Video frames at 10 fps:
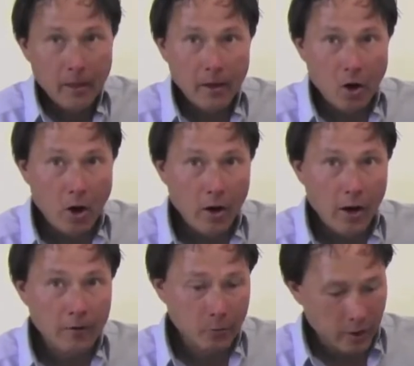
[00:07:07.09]
an
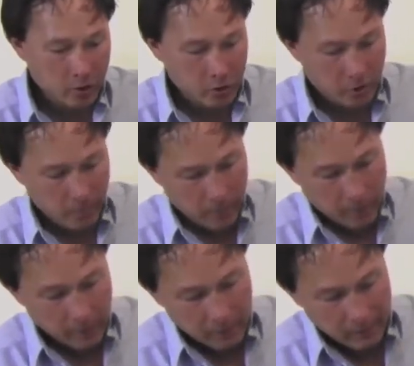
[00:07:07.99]
on-off switch
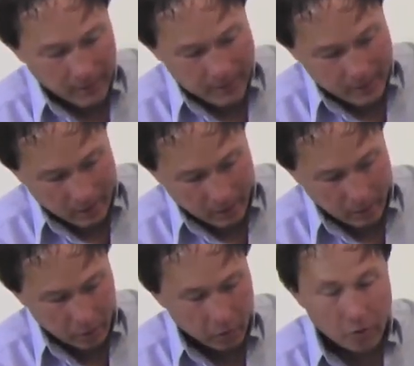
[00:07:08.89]
that's lit. It
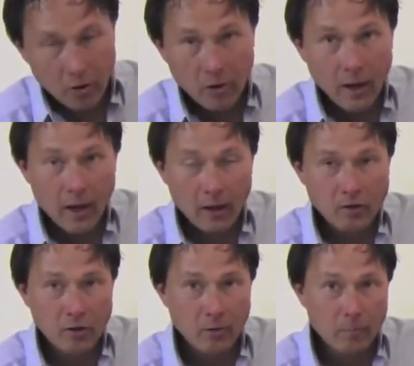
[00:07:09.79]
also
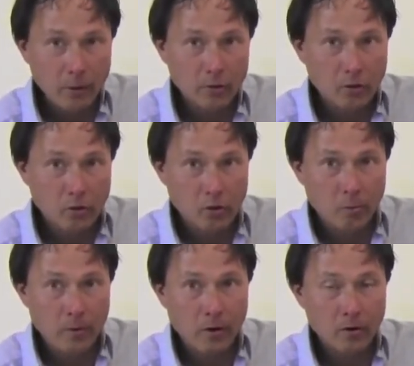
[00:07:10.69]
actually has a built-in
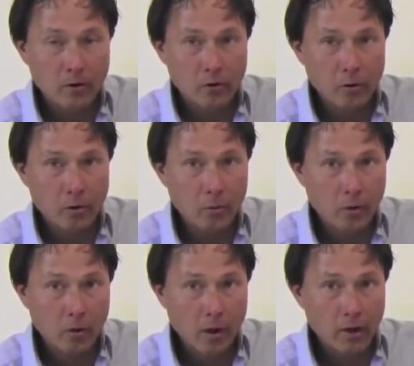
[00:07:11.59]
circuit breaker, so it
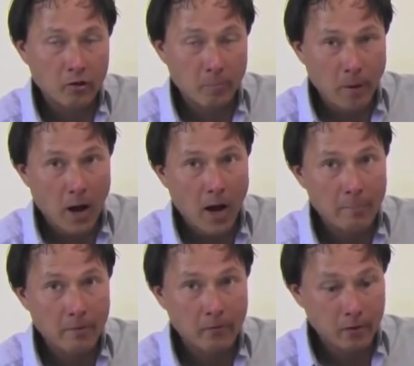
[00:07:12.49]
will actually
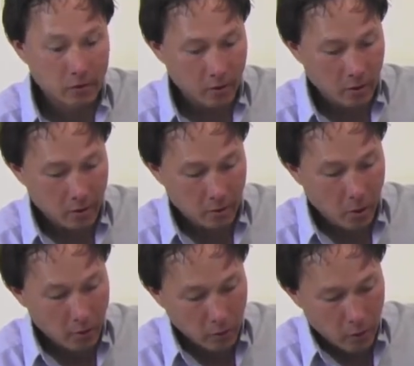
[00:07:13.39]
pop if it's
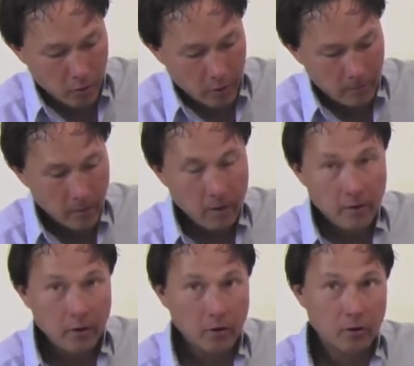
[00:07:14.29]
overloaded.
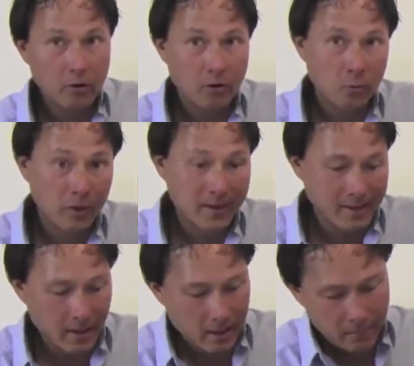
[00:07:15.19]
Then you can just
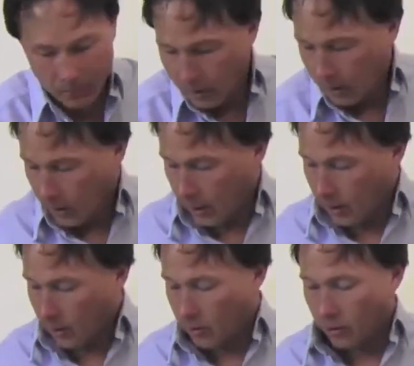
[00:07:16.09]
reset it,
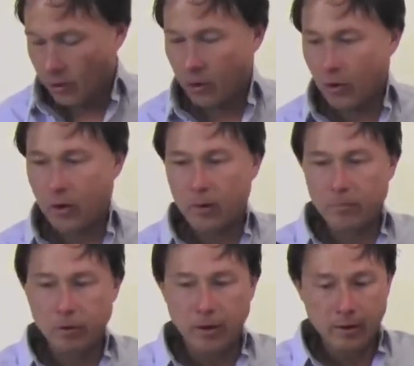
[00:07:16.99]
and you're going to go ahead
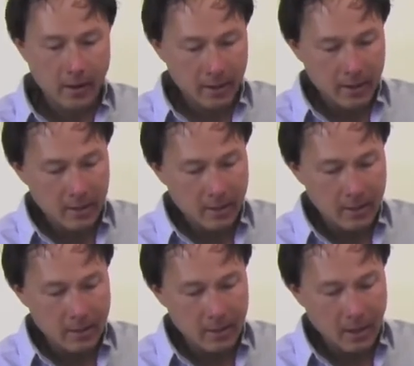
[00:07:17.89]
and plug in that
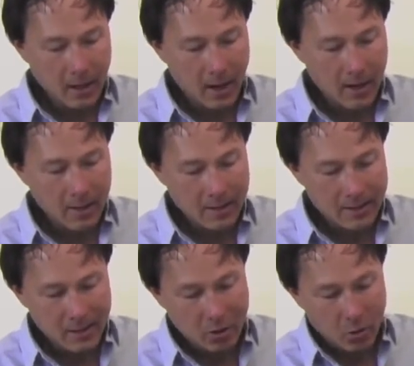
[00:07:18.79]

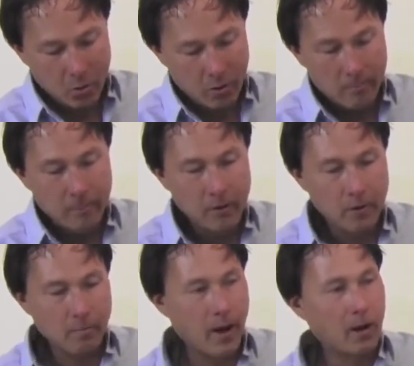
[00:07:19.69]
IEC cord
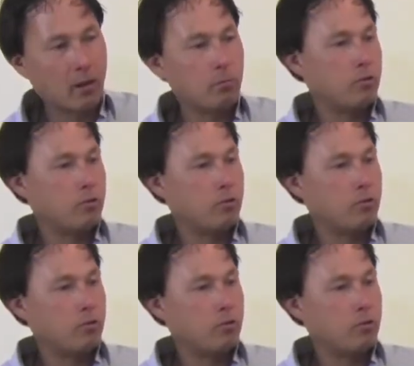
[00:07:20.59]
in the back of the